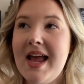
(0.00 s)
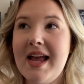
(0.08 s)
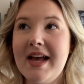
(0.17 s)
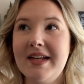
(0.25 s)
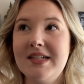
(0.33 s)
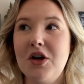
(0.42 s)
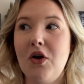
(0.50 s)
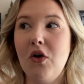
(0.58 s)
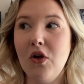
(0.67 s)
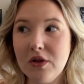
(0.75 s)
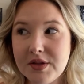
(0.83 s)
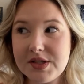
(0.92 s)
And
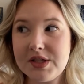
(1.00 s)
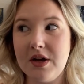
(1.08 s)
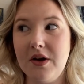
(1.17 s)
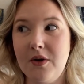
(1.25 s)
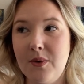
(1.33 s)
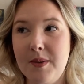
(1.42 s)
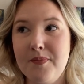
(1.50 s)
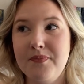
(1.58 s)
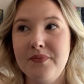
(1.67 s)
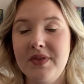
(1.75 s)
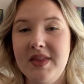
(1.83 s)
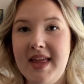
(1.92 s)
also,
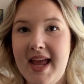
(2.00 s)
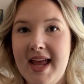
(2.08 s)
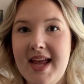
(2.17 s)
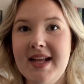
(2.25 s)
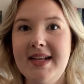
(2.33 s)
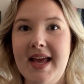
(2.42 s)
they